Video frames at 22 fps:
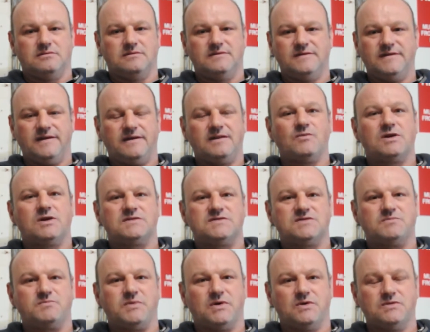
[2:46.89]
did what
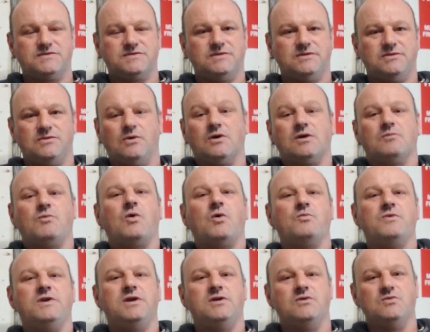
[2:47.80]
it's supposed to do, or
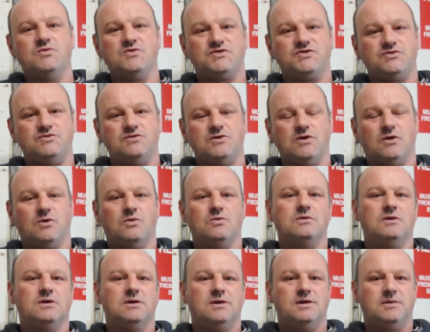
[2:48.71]
what we used to
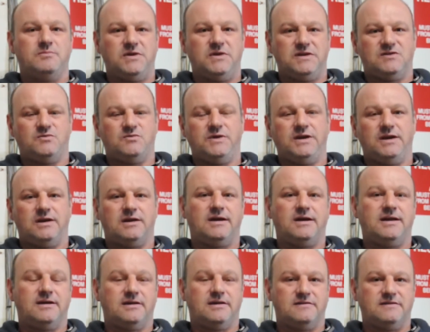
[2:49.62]
know between an
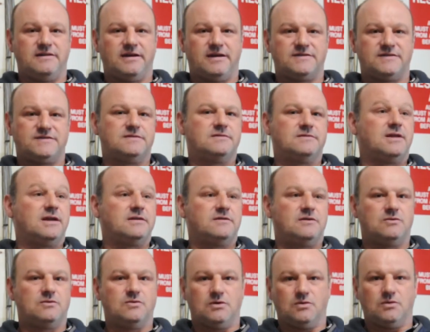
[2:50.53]
incandescent, like
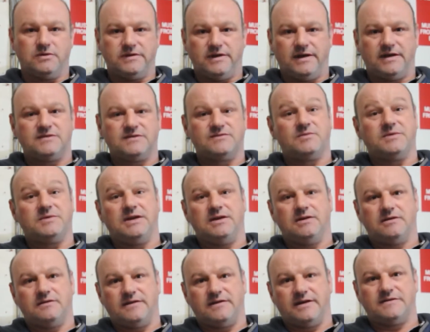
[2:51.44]
the good old days from the
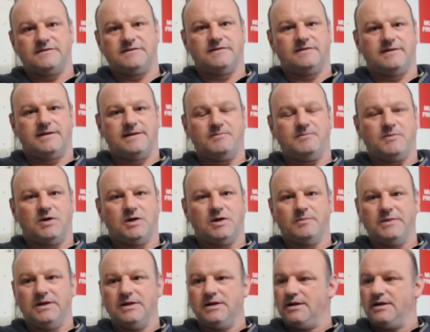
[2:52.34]
incandescent light
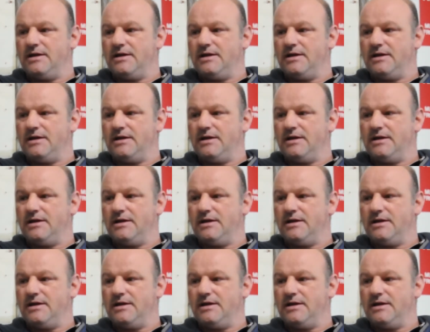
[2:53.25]
bulb.